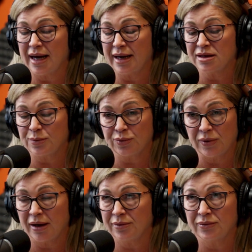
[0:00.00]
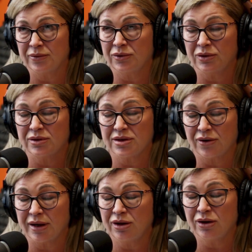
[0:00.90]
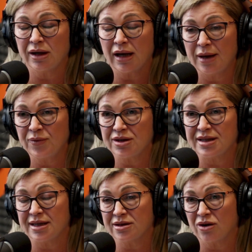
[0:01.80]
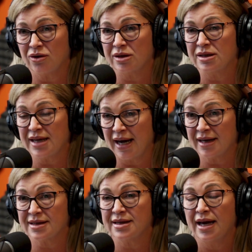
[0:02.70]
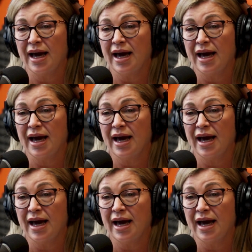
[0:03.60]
and you can claim those things on tax